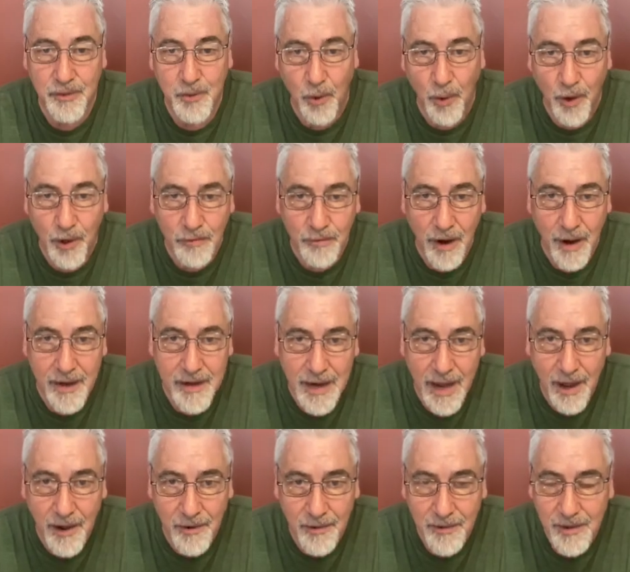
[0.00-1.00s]
door right
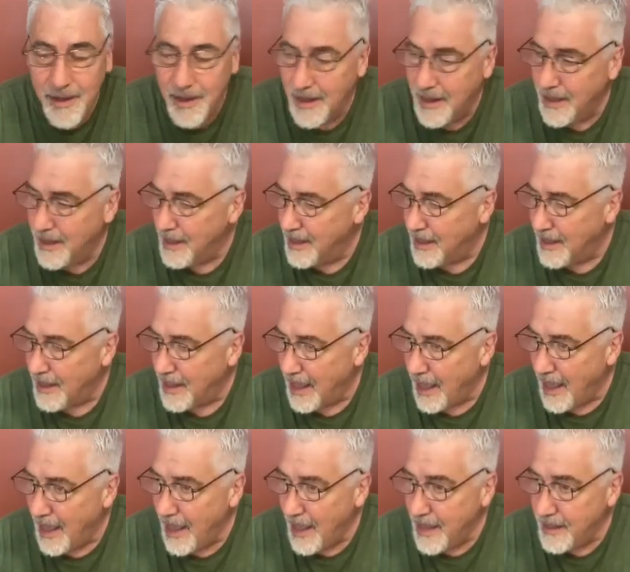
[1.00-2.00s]
now,
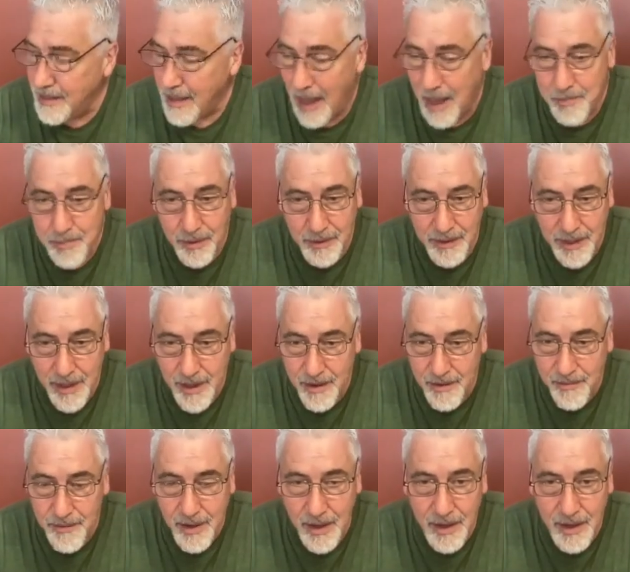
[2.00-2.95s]
and I believe